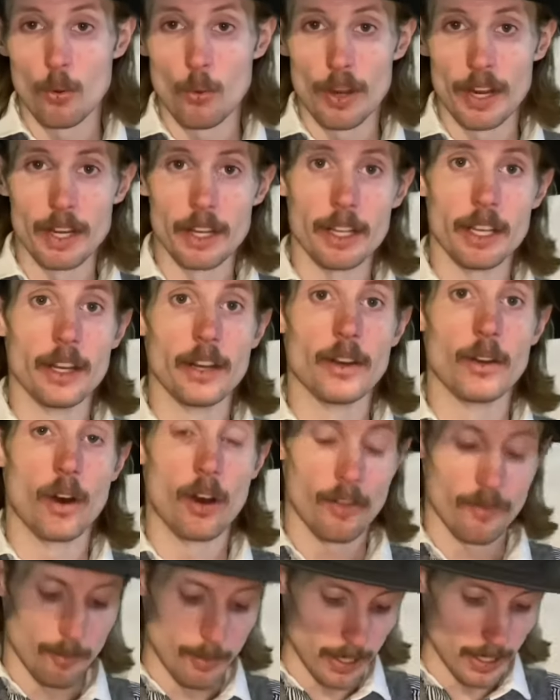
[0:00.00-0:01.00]
way to get it
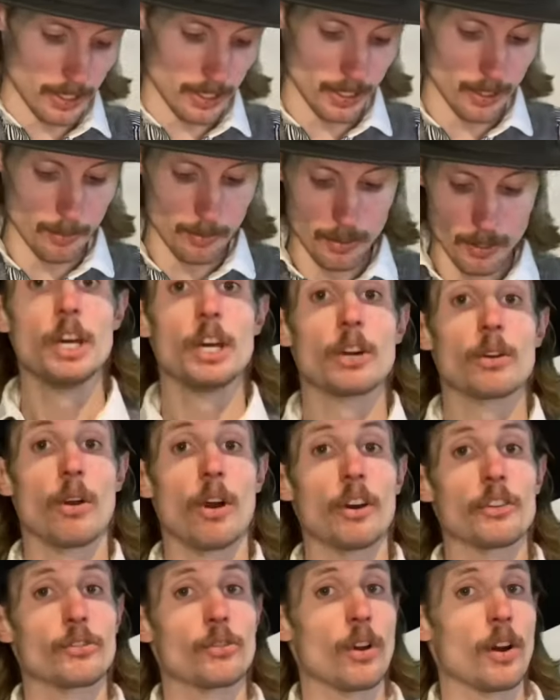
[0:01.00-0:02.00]
off my hip.
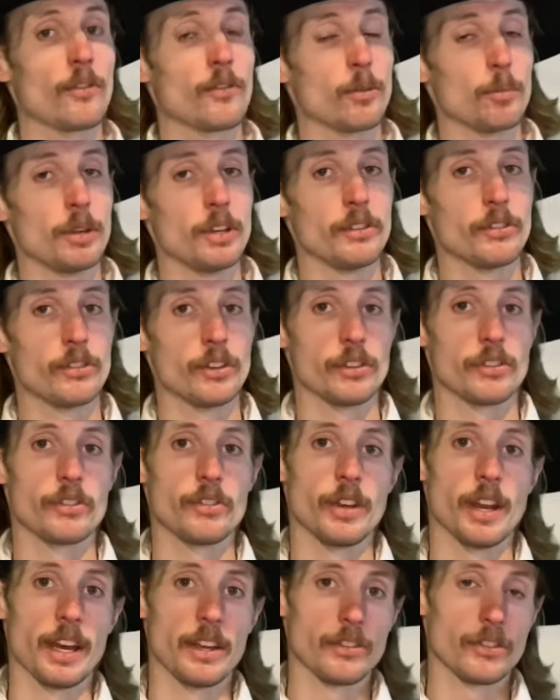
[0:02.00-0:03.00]
Cross draw for me sits
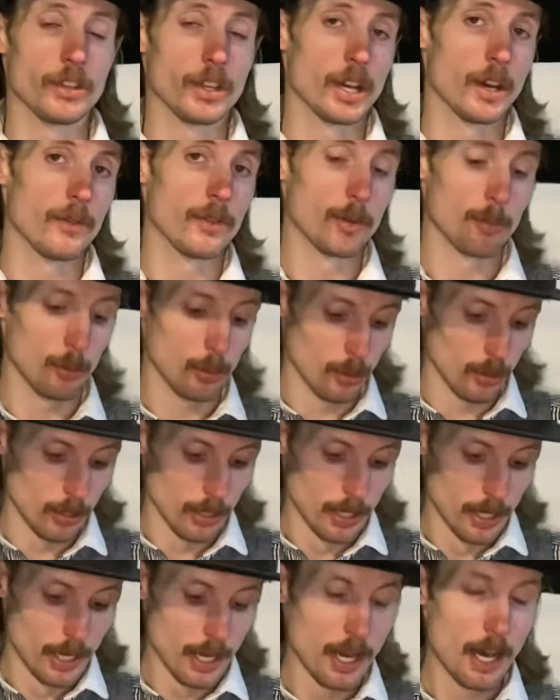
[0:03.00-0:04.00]
nice and comfortable
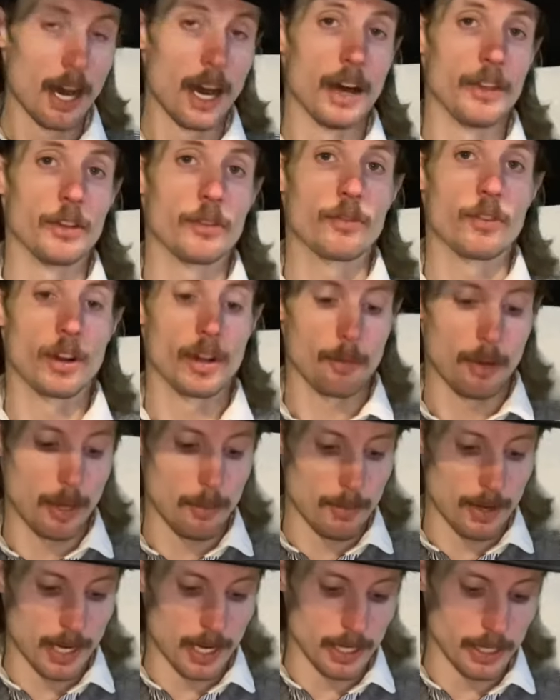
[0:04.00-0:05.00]
on the front of my
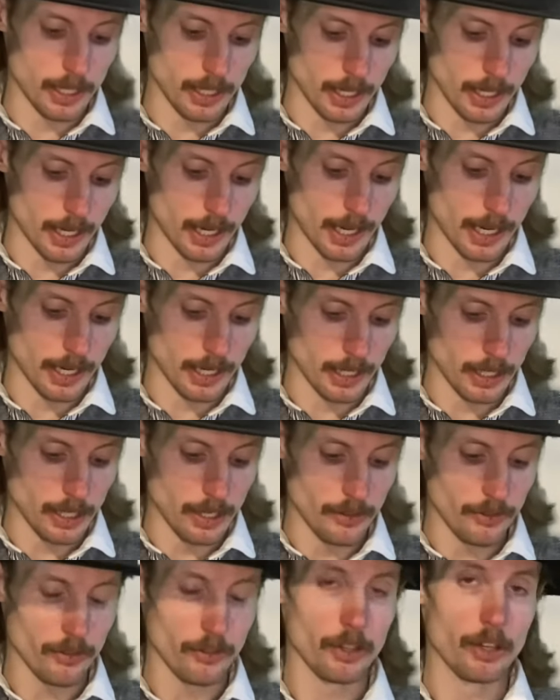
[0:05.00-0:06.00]
body and I can
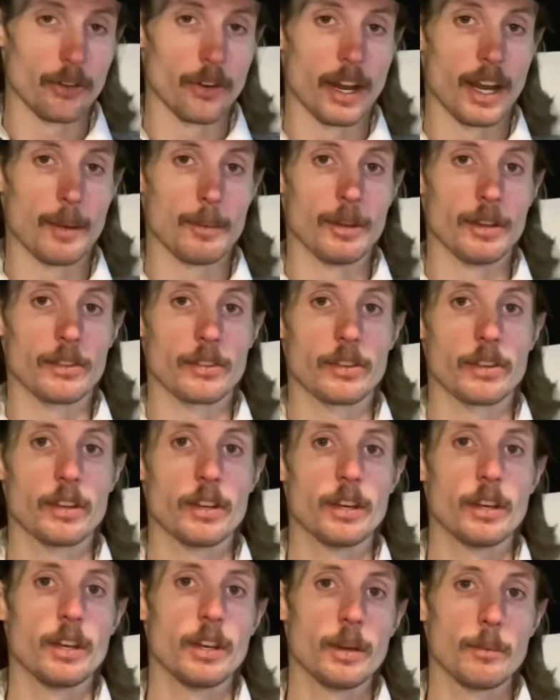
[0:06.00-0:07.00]
easily grab it,
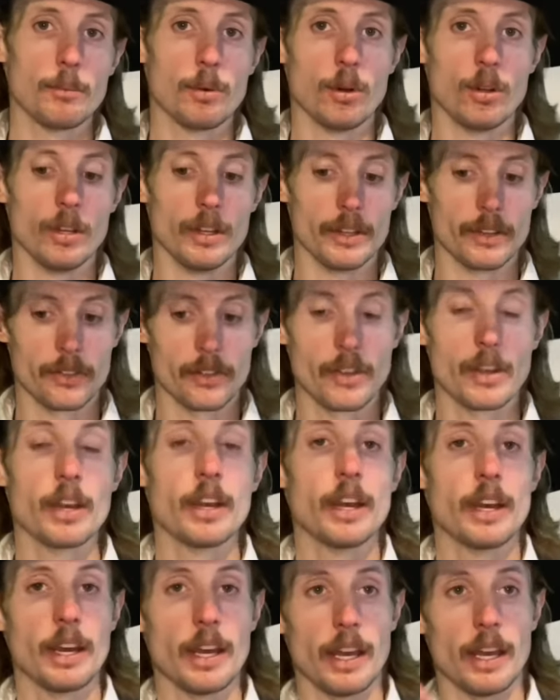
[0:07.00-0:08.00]
pull it,
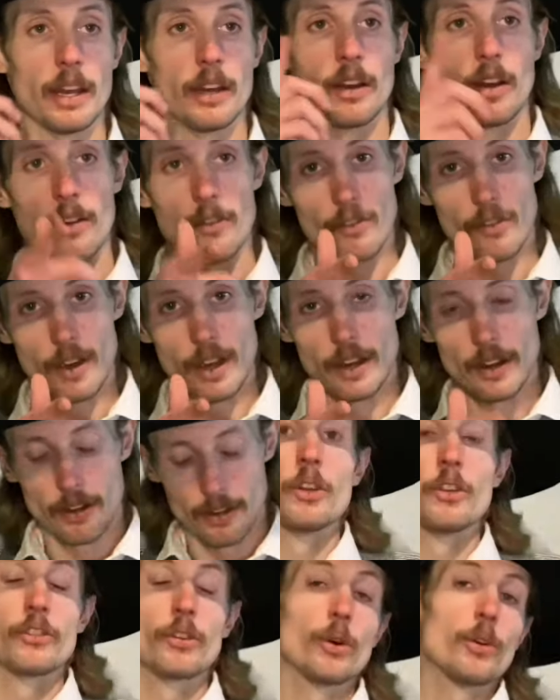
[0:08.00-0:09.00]
and fire.
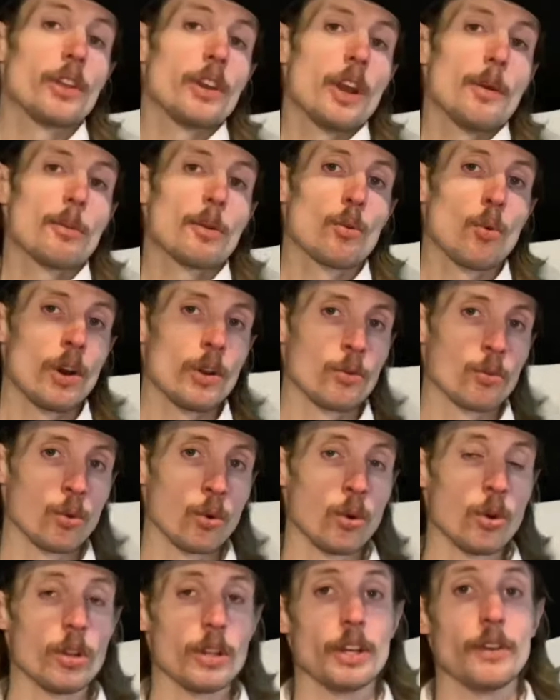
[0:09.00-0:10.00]
So the number one
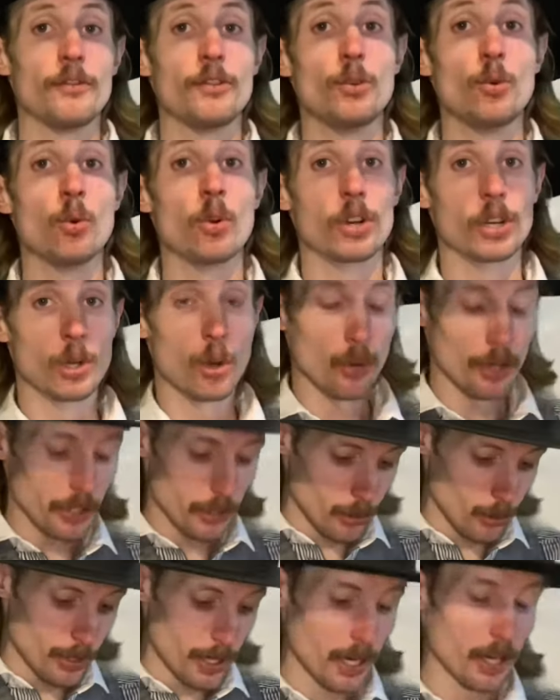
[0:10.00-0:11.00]
rule, if you are going
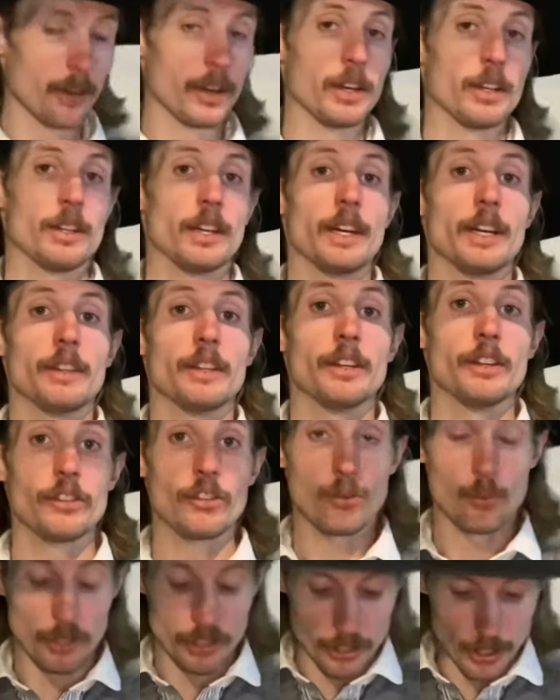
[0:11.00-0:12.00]
to carry it like
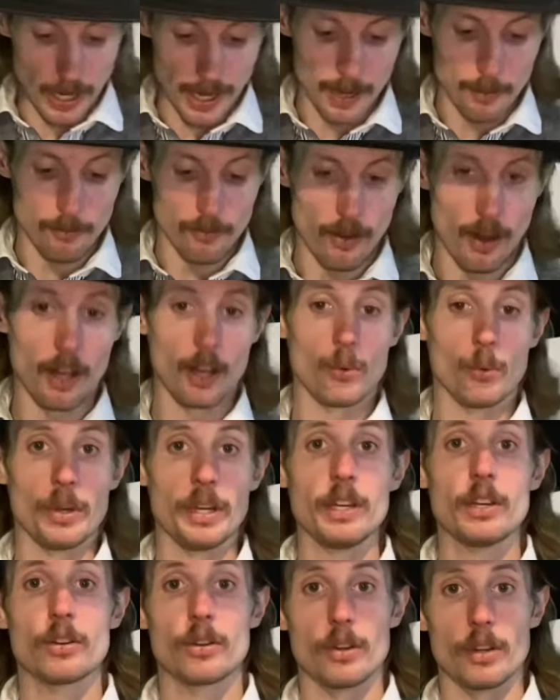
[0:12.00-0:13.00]
this, which I am
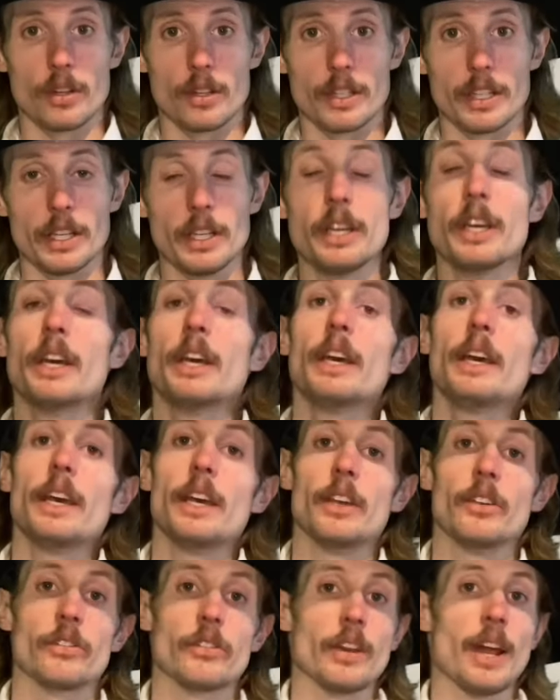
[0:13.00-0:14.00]
following currently,
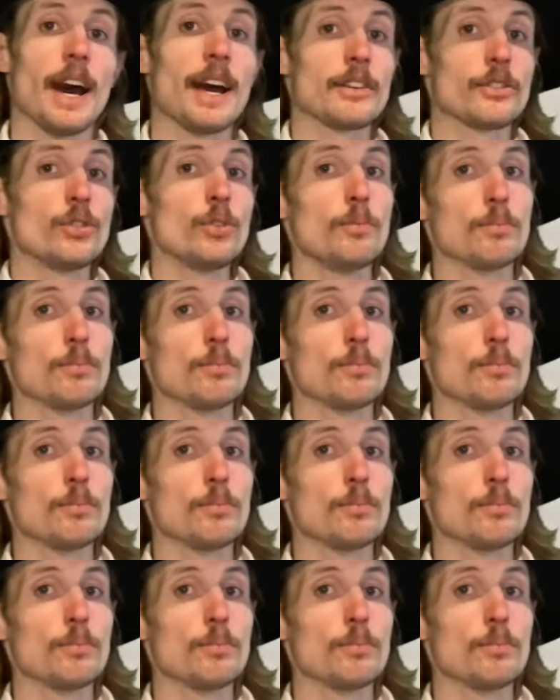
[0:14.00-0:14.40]
is not to